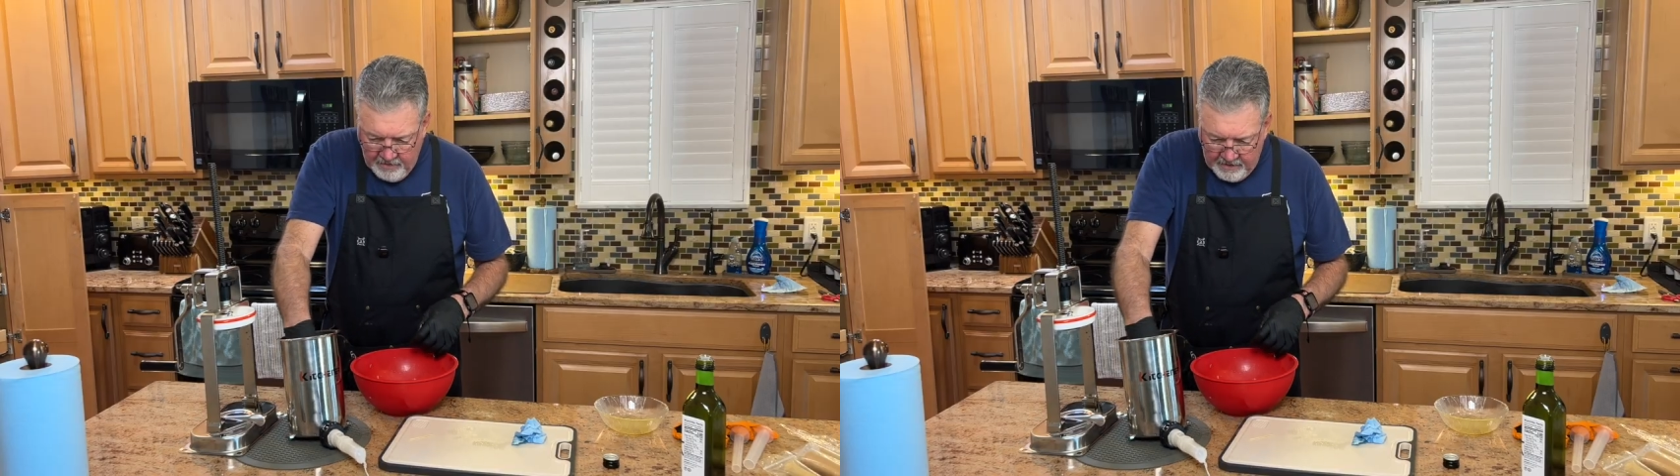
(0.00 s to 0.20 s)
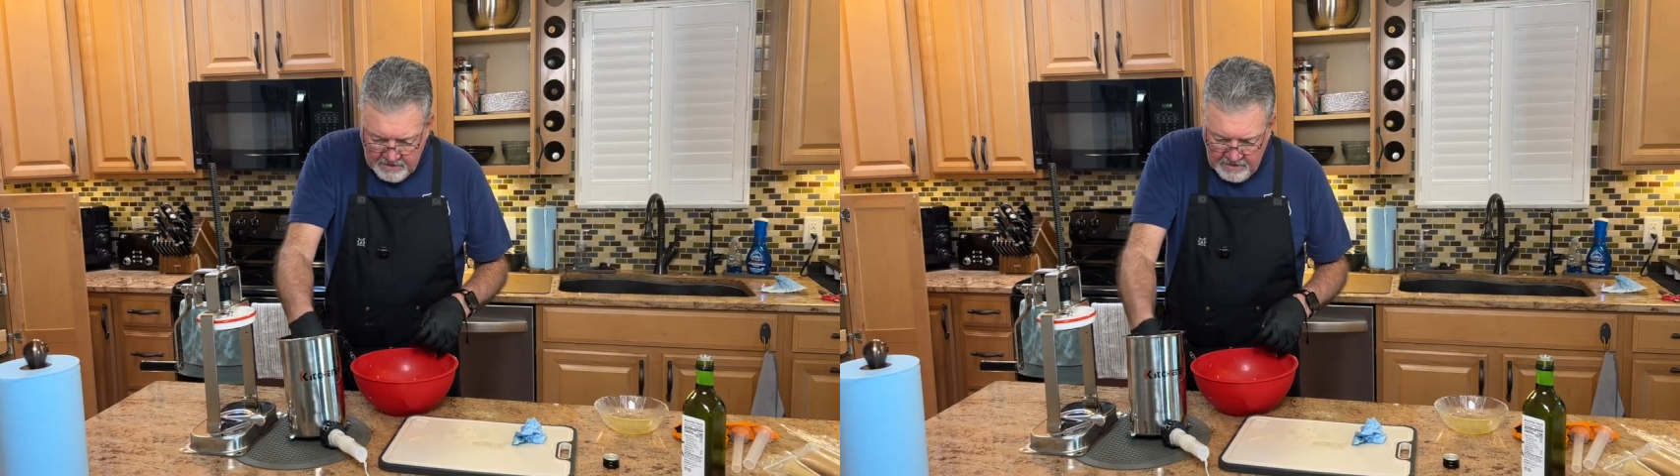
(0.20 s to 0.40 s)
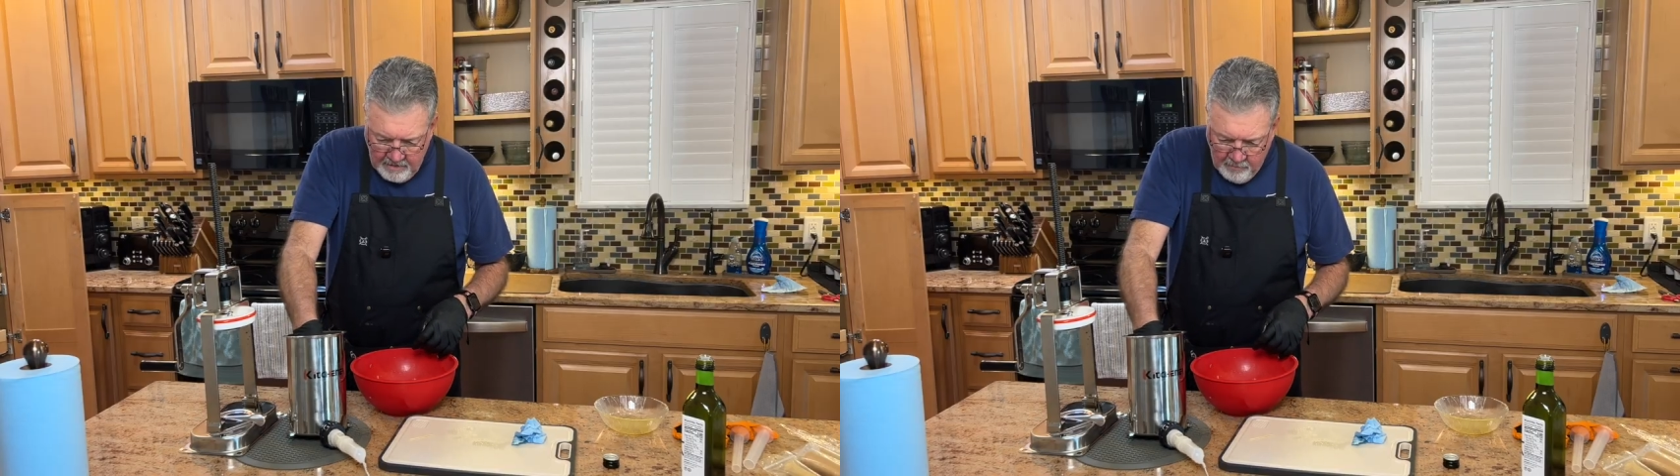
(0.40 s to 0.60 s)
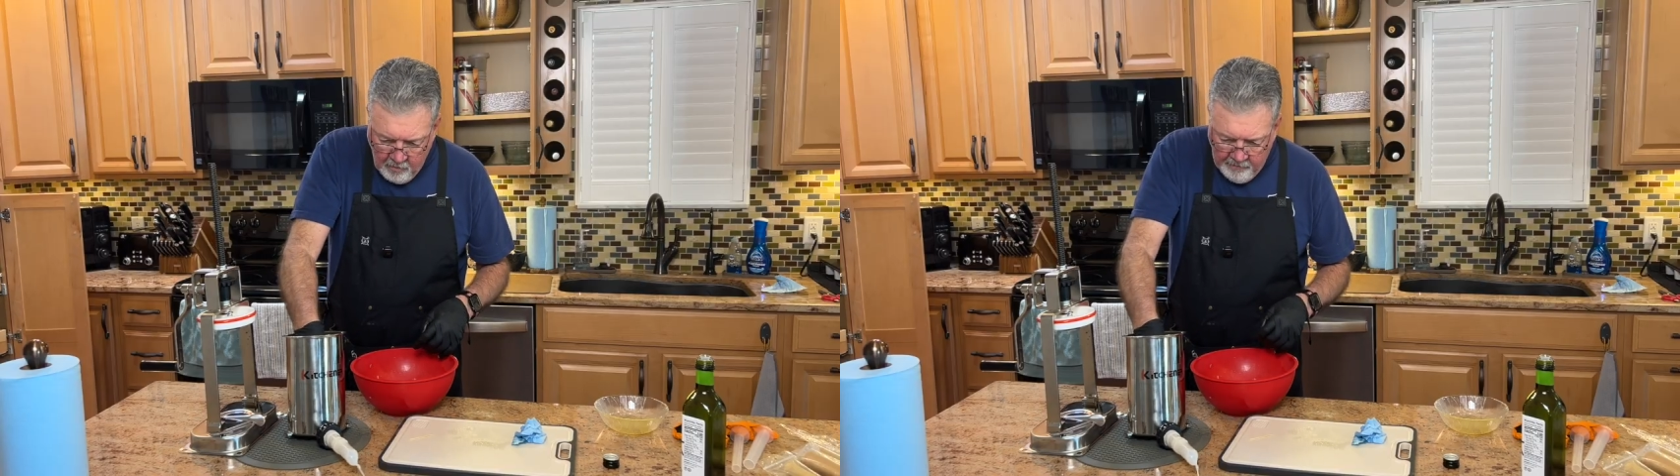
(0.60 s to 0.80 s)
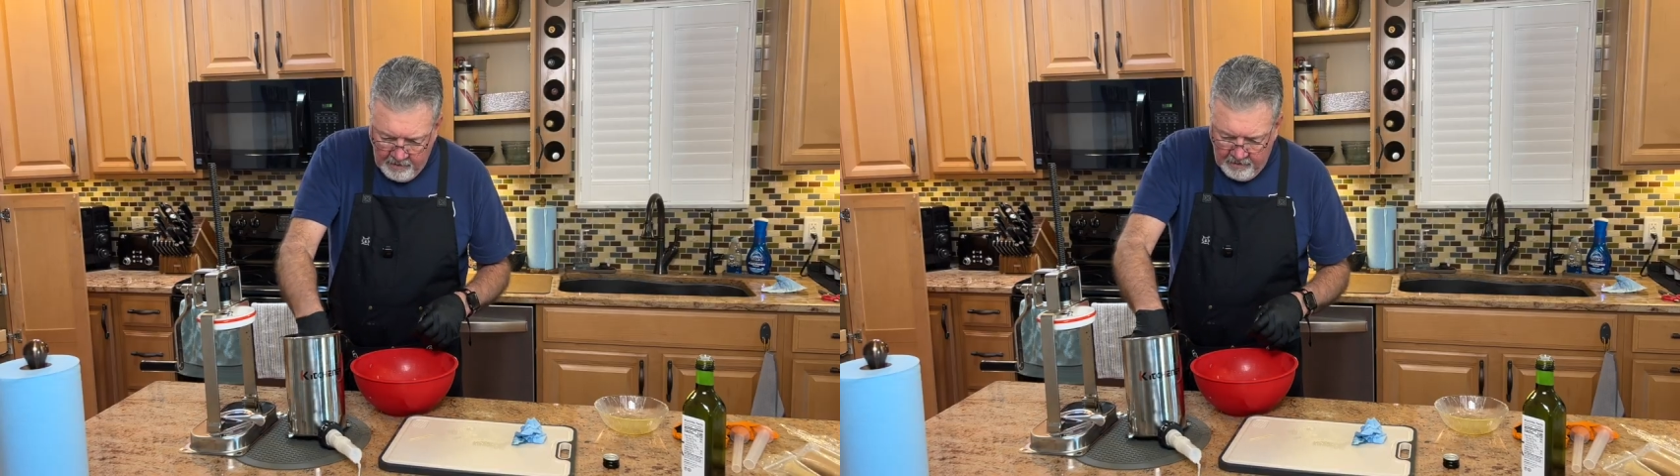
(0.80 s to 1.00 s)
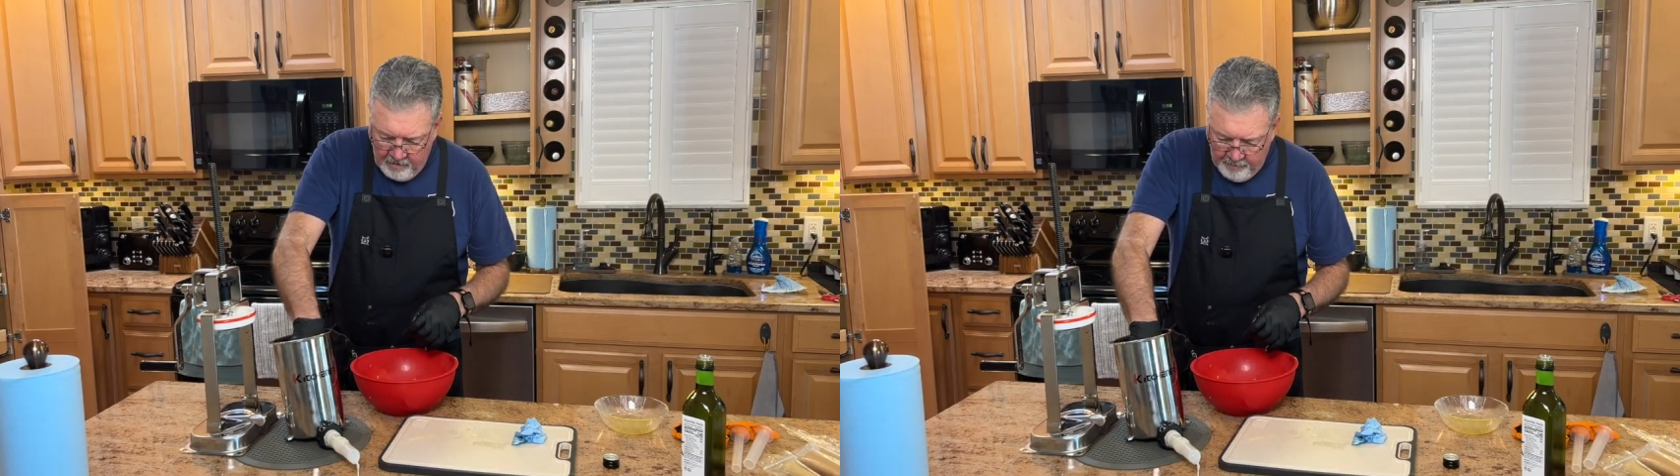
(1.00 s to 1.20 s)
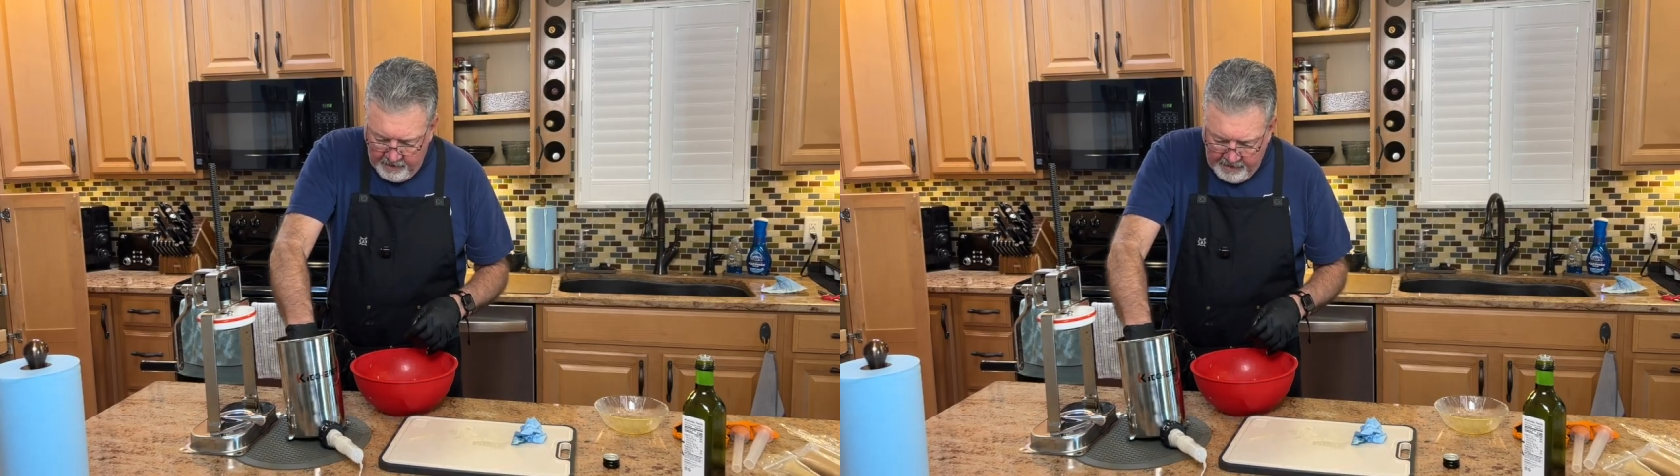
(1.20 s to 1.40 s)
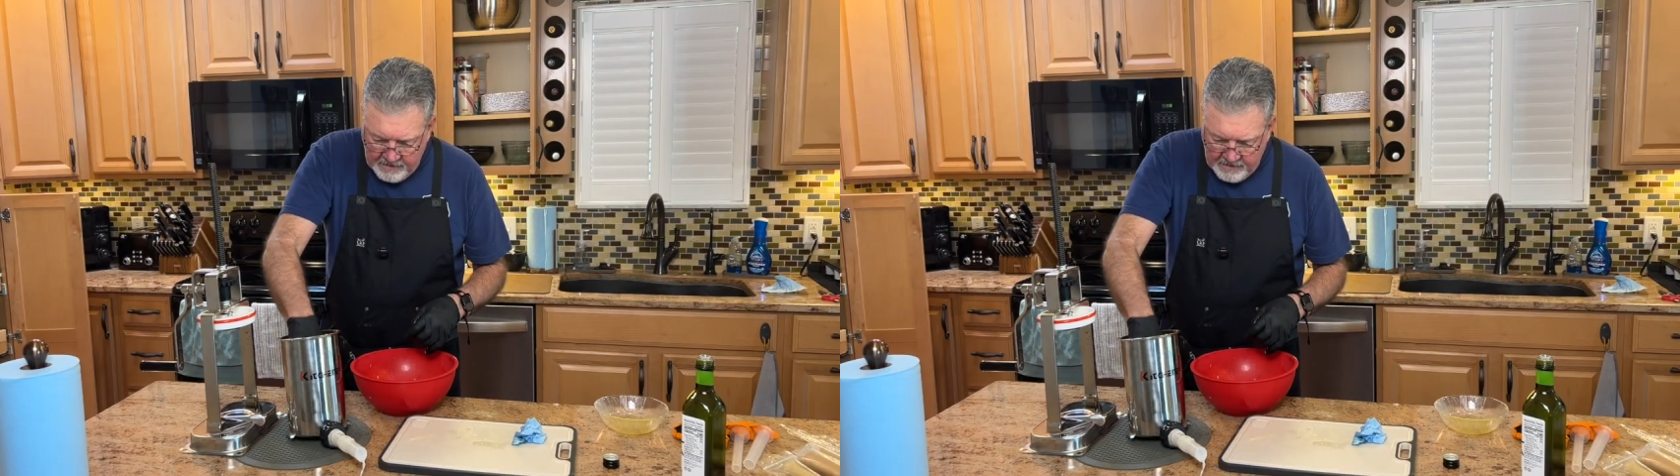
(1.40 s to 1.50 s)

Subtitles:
You can see it moving a little bit